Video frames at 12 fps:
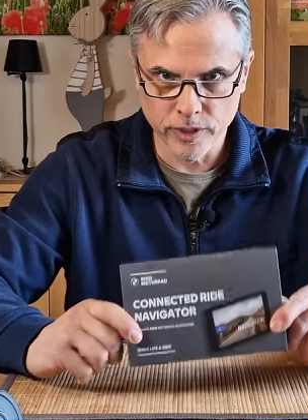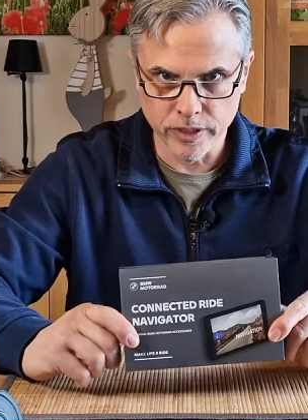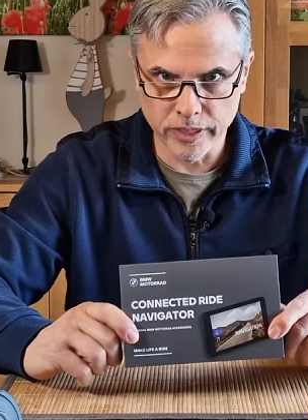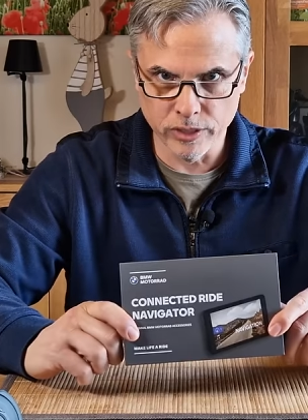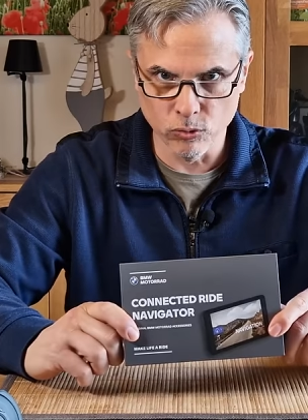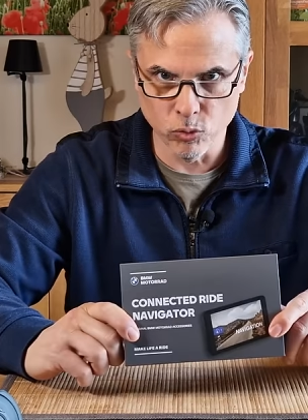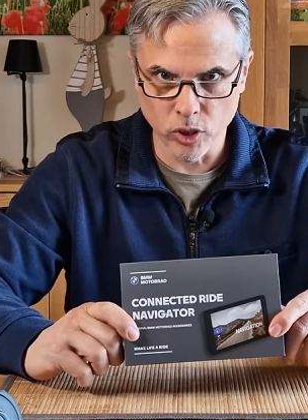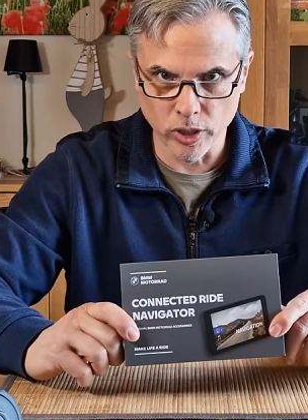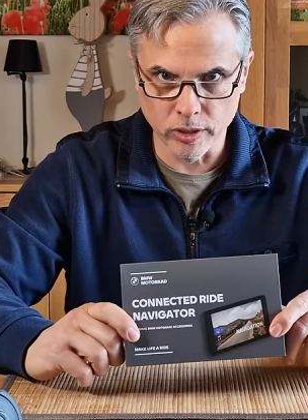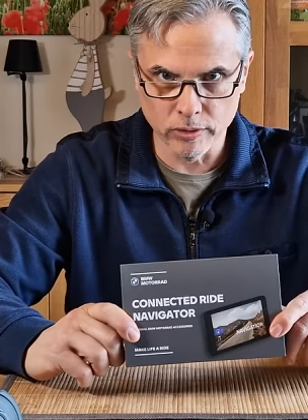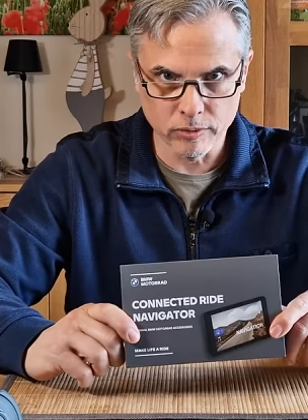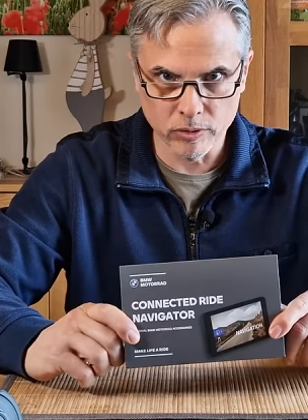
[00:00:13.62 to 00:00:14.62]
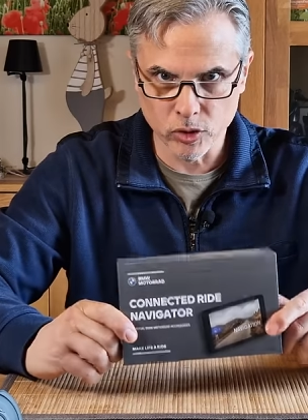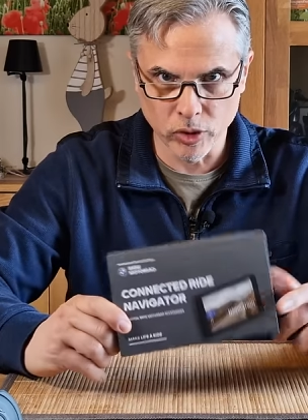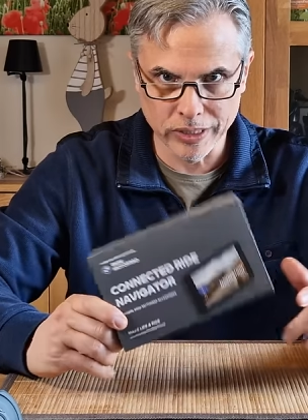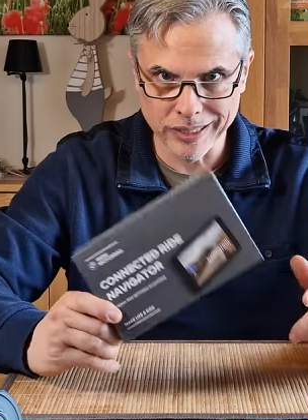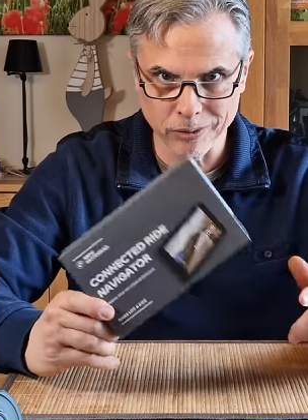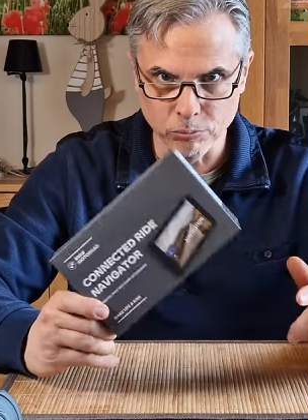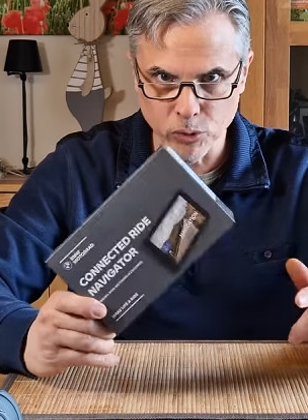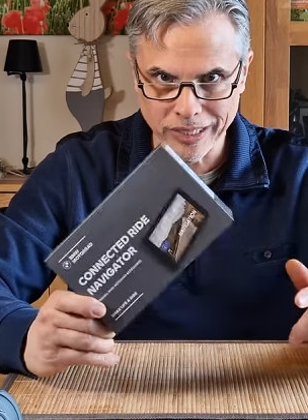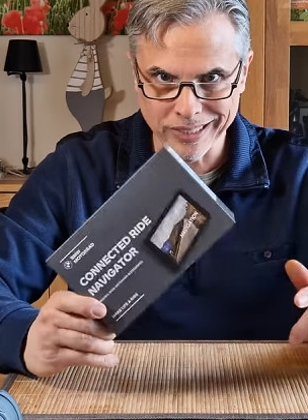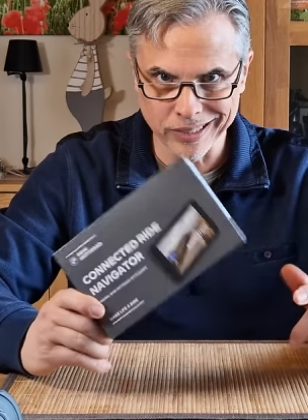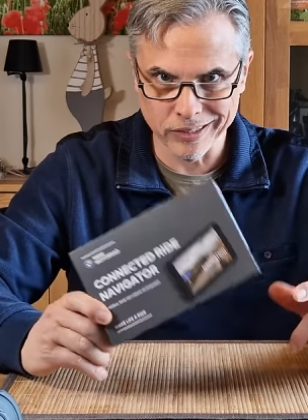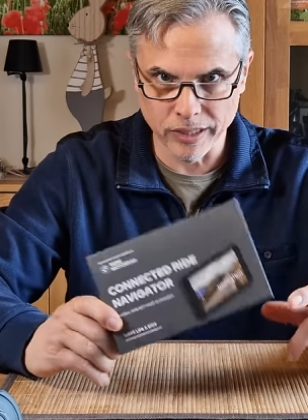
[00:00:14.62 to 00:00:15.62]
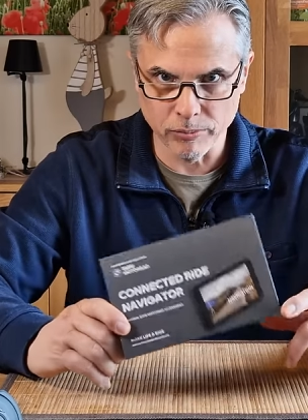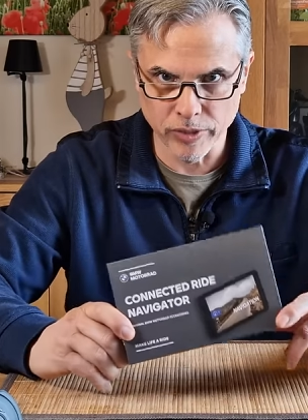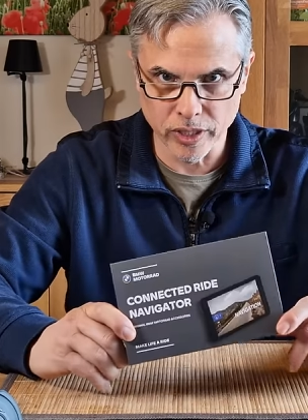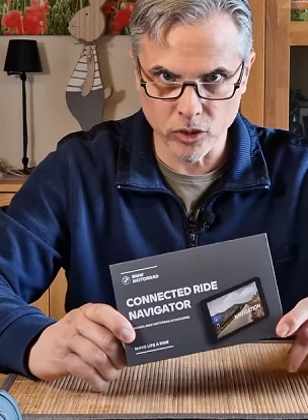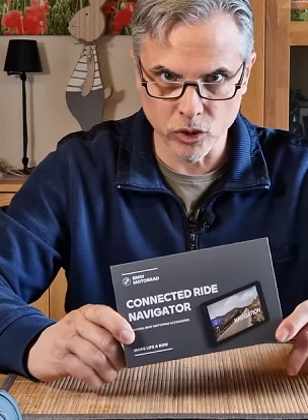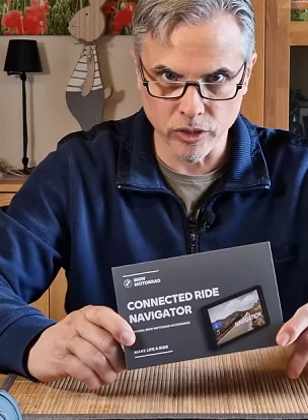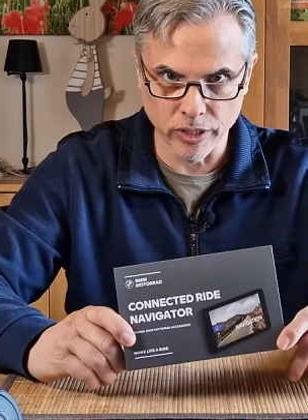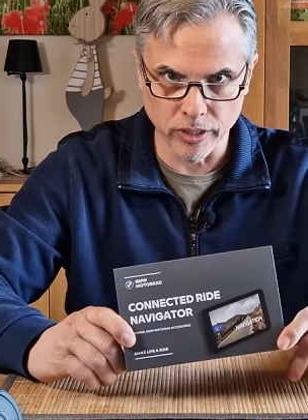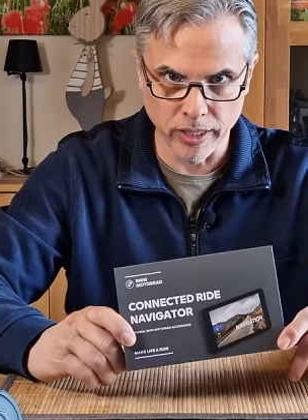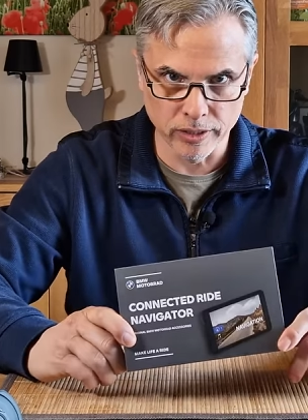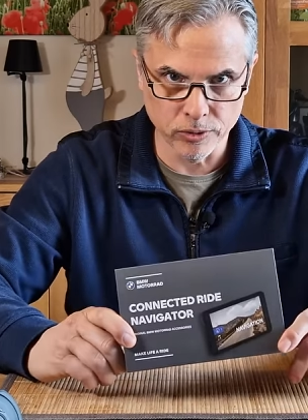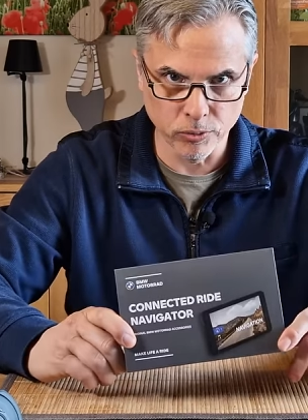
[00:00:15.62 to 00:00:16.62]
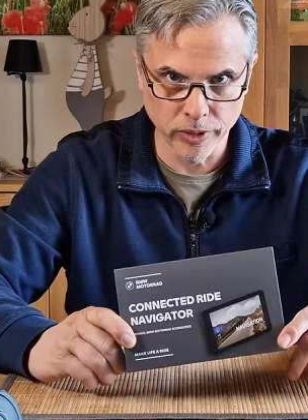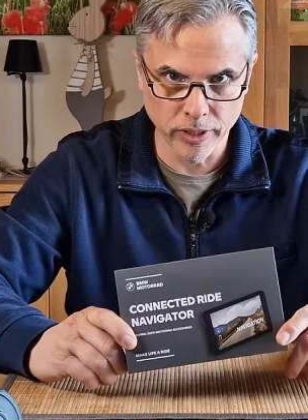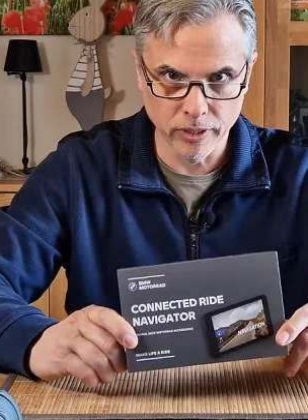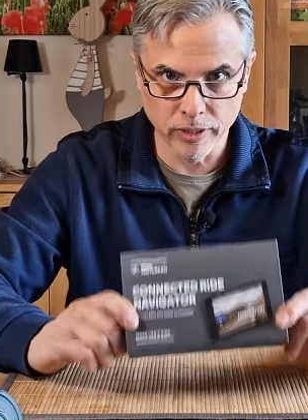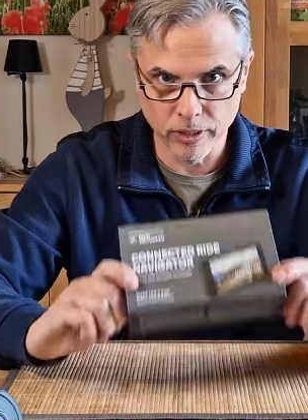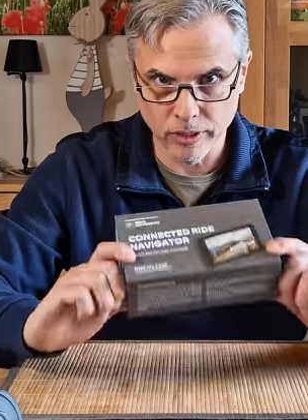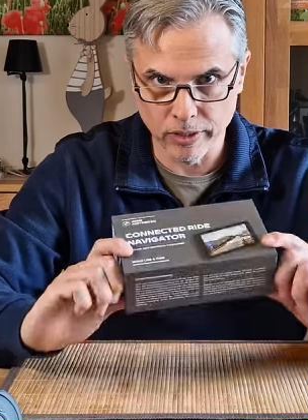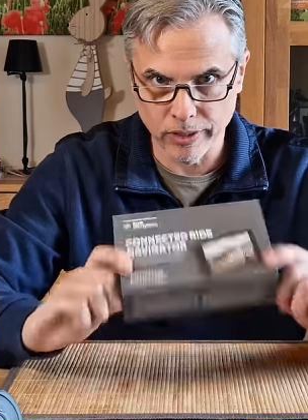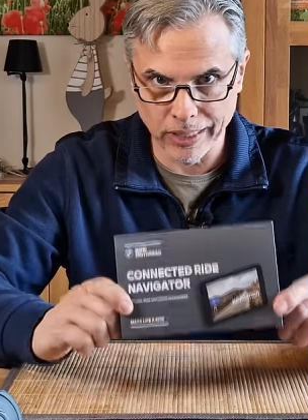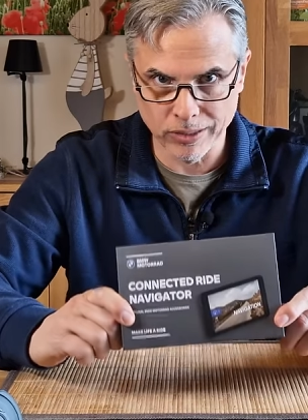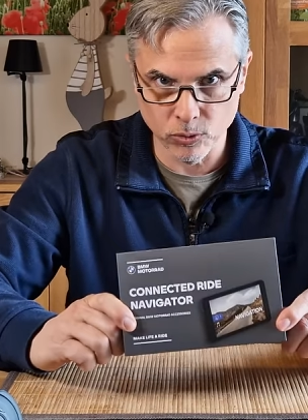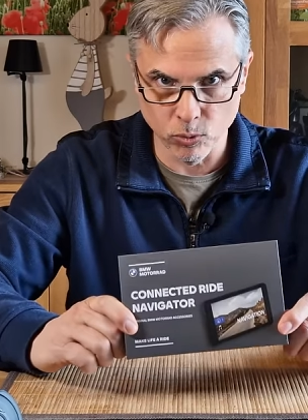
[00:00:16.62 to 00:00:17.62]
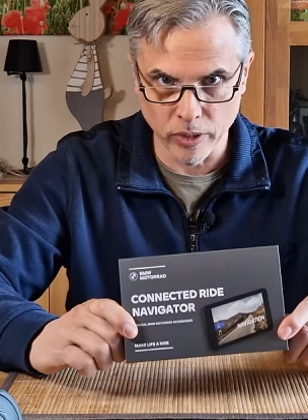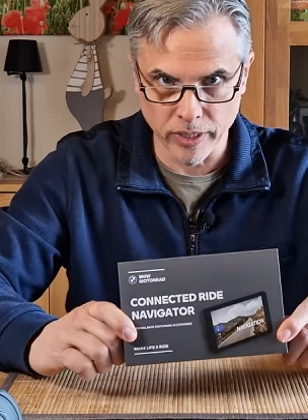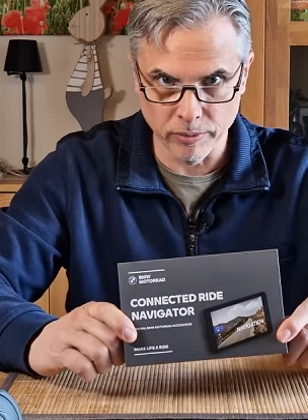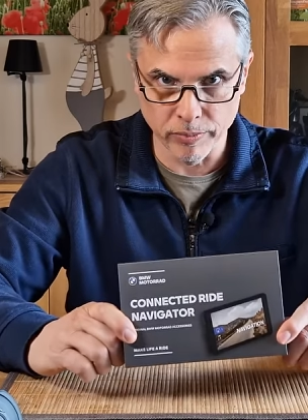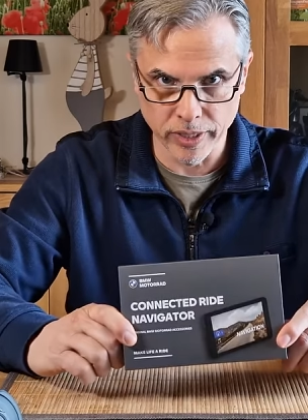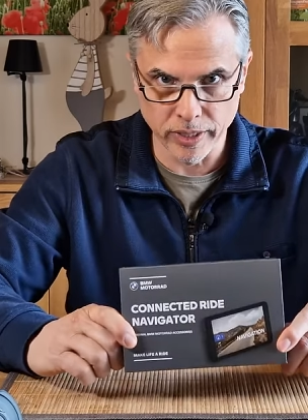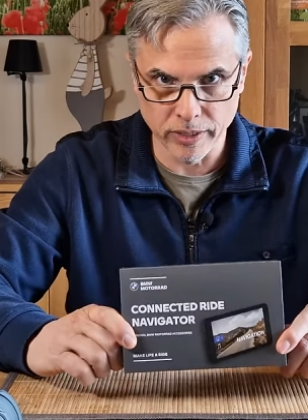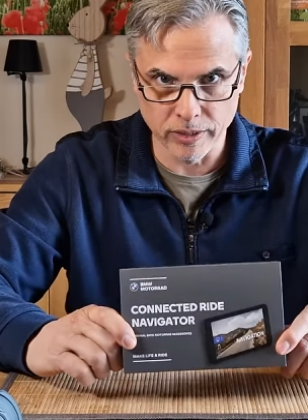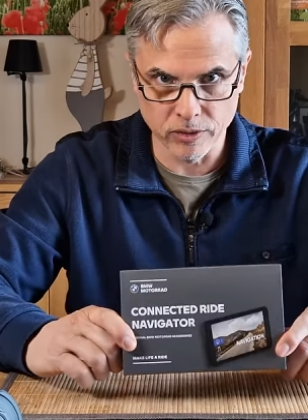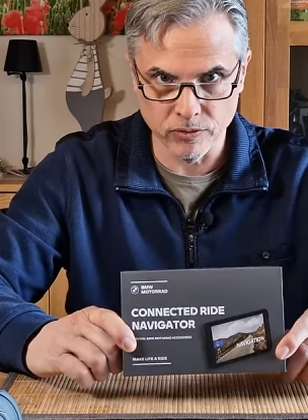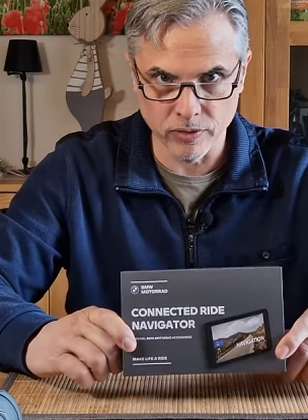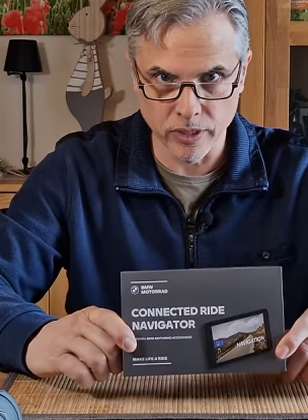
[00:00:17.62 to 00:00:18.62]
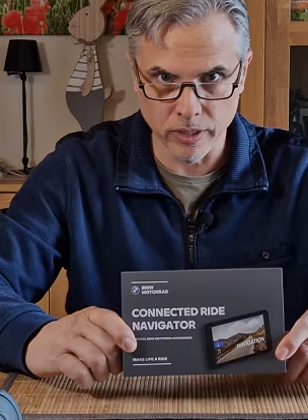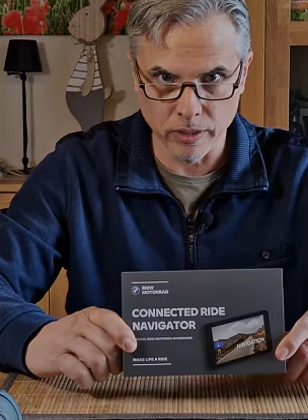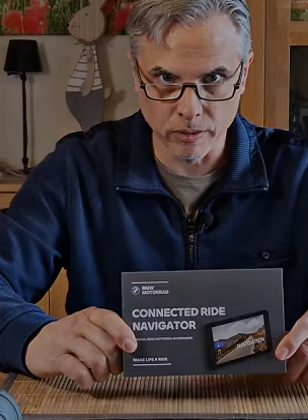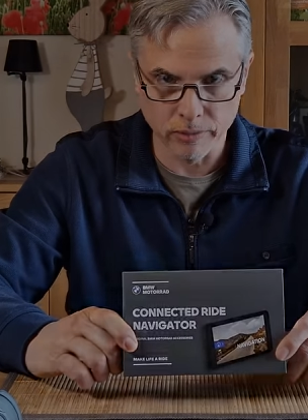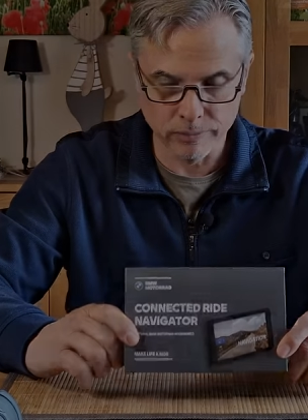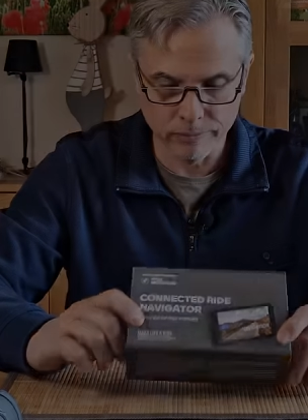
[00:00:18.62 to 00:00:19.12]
It didn't work, so I didn't bring this on my journey last week. That's why I'm making this video.